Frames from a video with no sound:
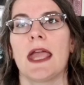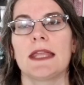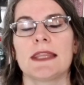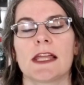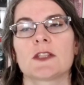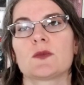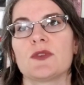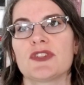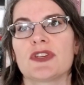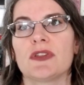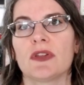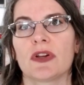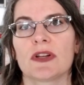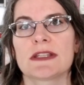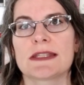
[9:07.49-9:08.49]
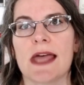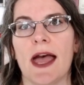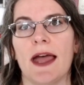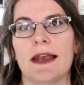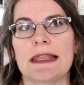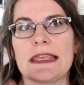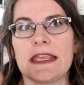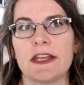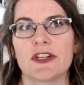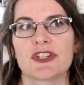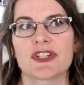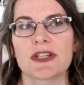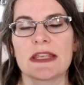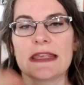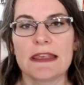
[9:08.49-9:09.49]
And that's when she learns that
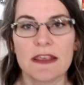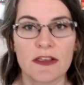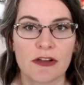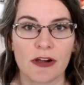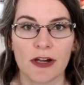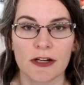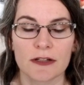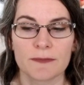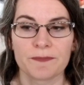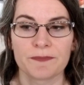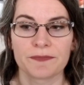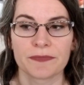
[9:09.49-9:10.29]
each year